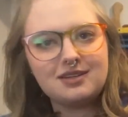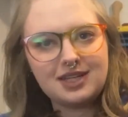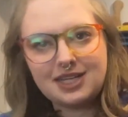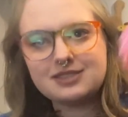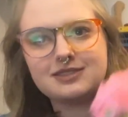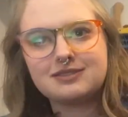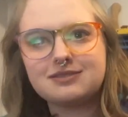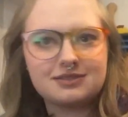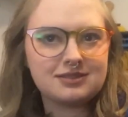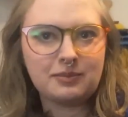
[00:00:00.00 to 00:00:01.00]

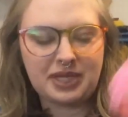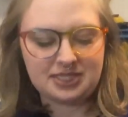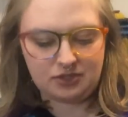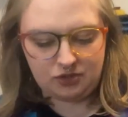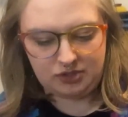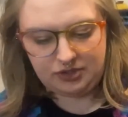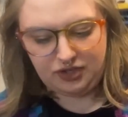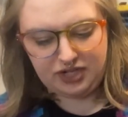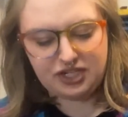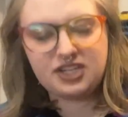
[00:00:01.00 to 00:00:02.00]
It's the basic acrylic
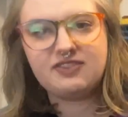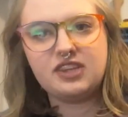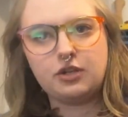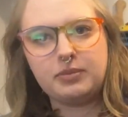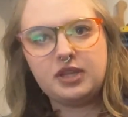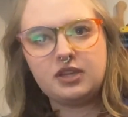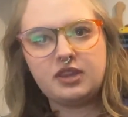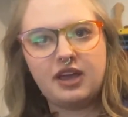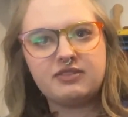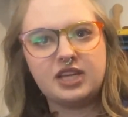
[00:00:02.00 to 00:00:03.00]
yarn. I just have a little bit left.